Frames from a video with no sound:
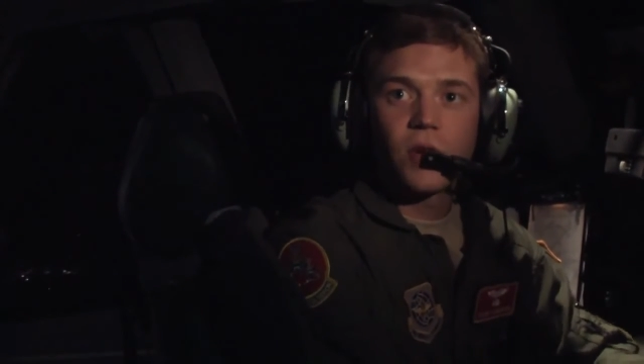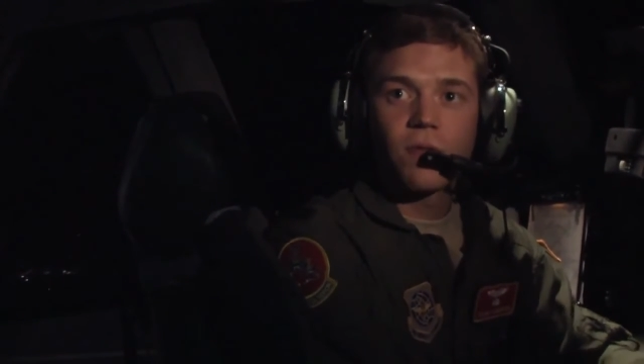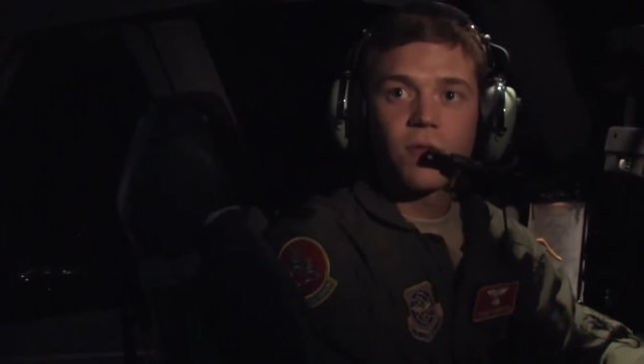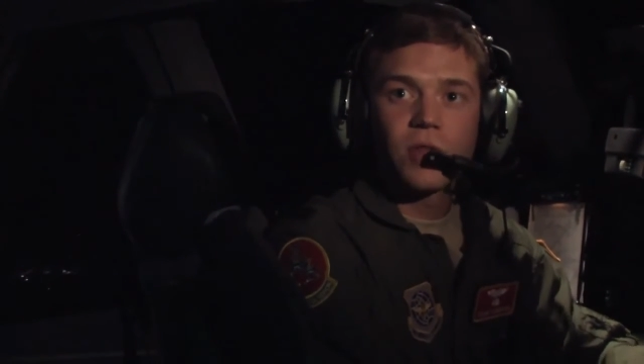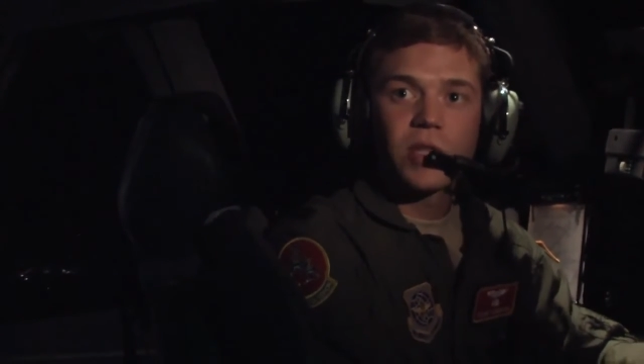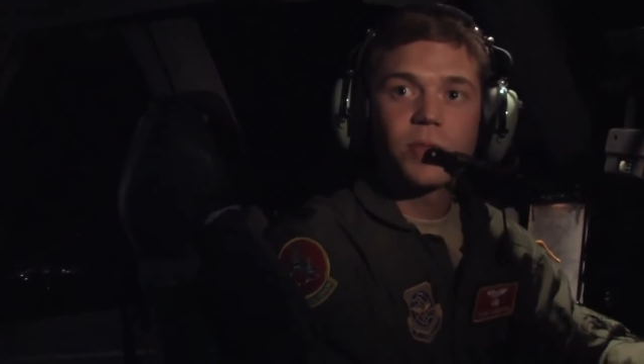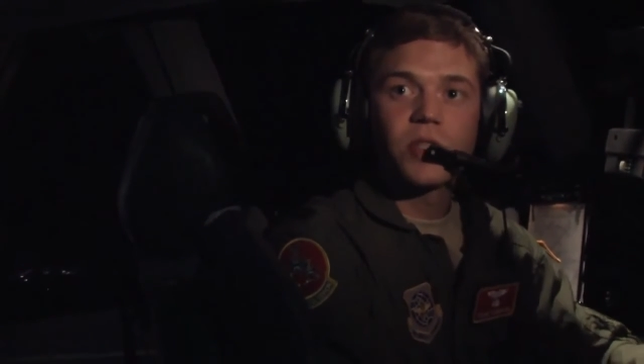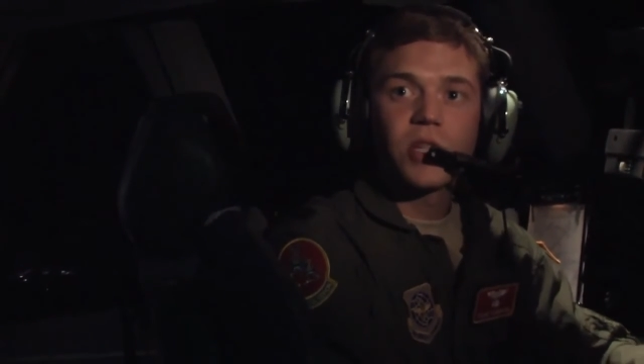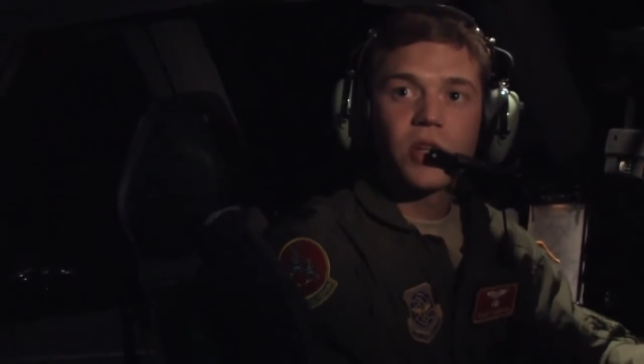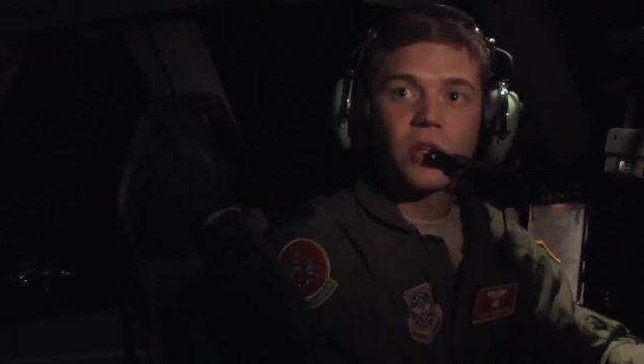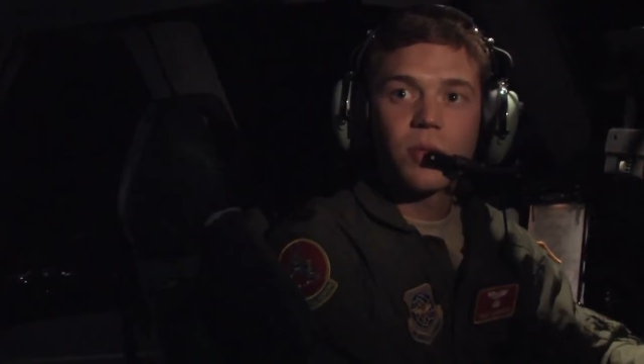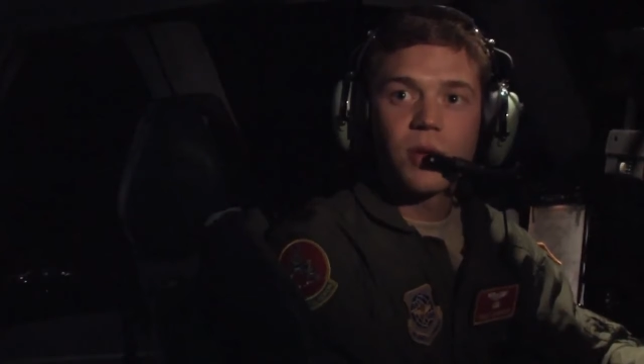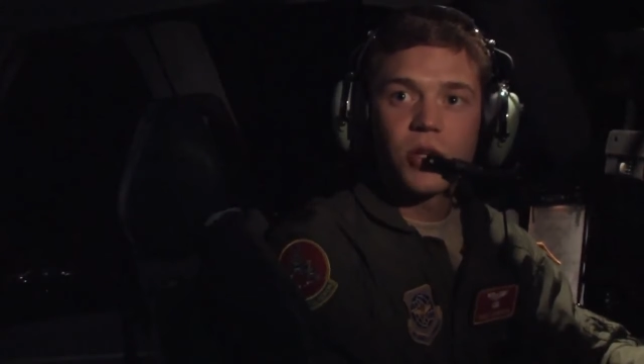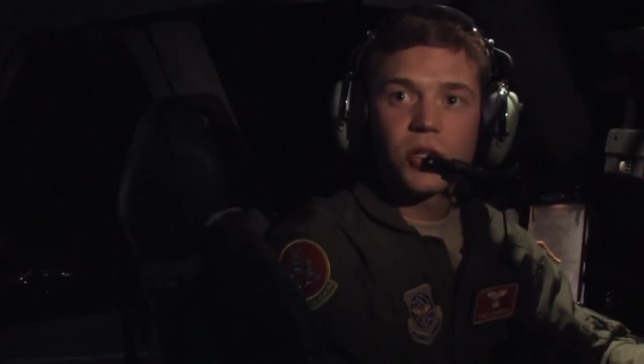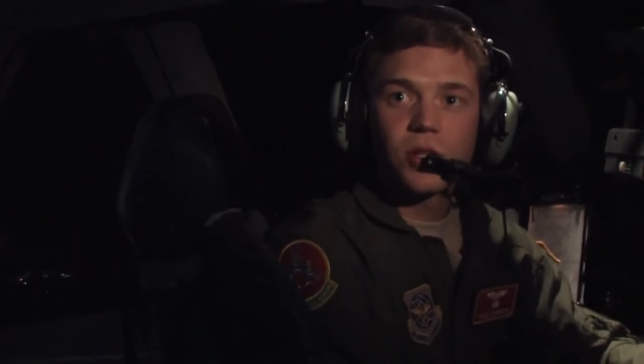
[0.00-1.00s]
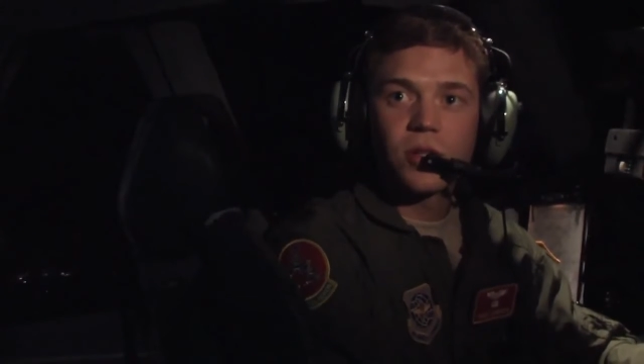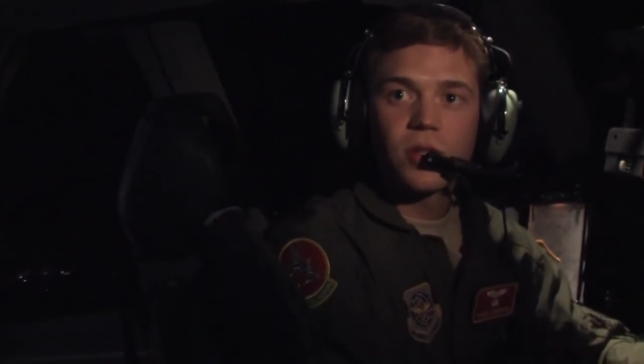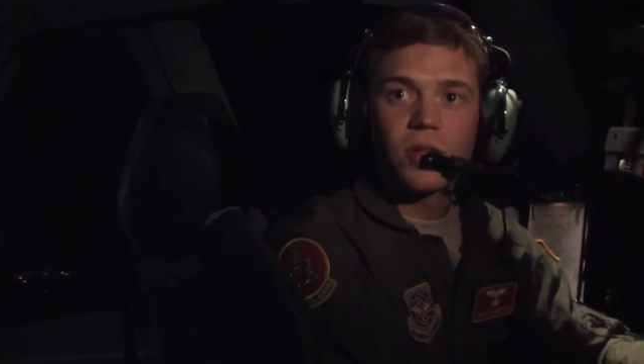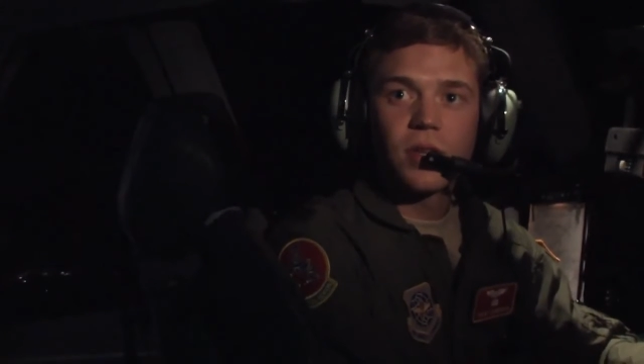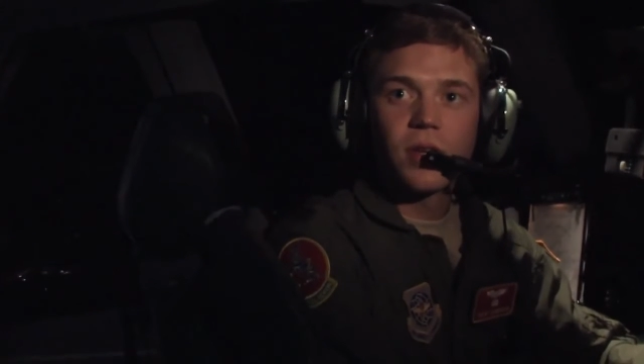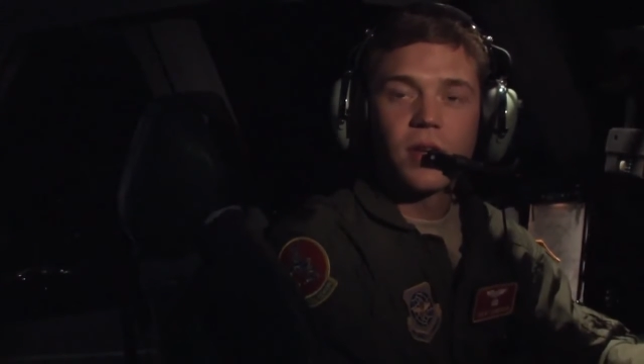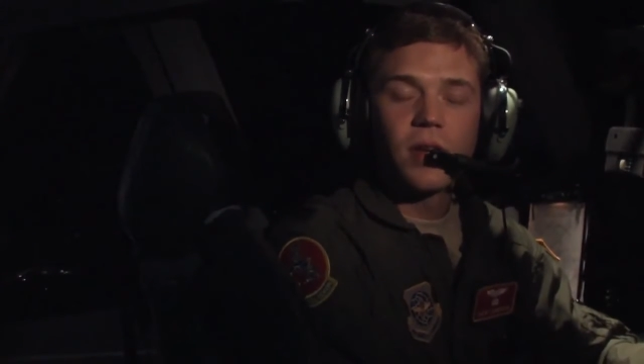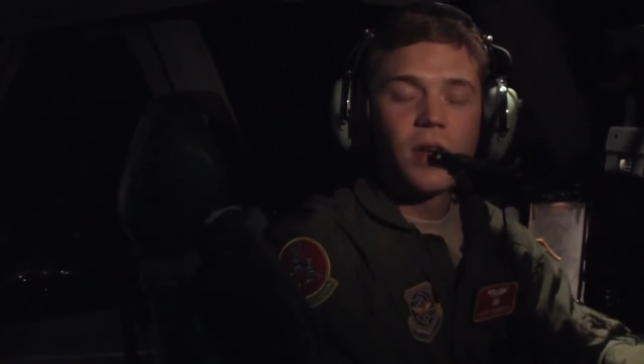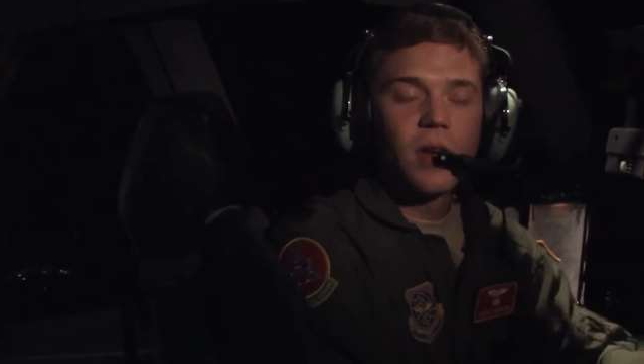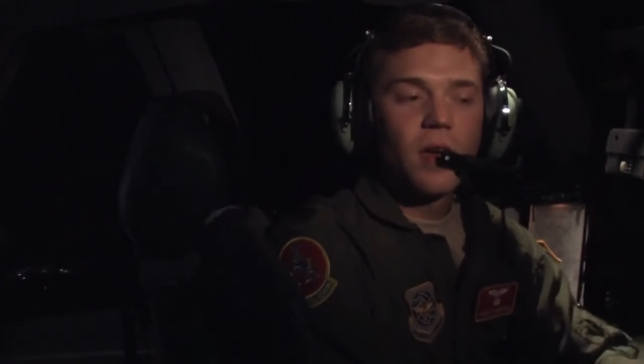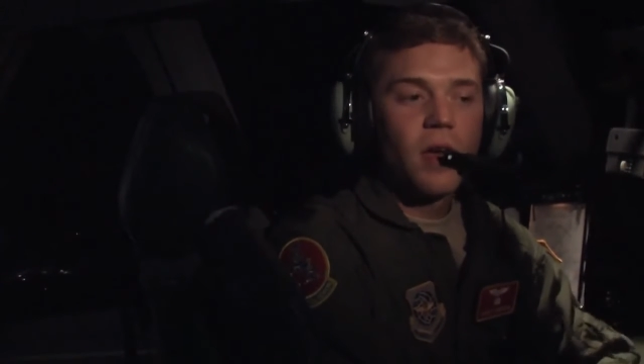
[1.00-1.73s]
So for this particular mission, the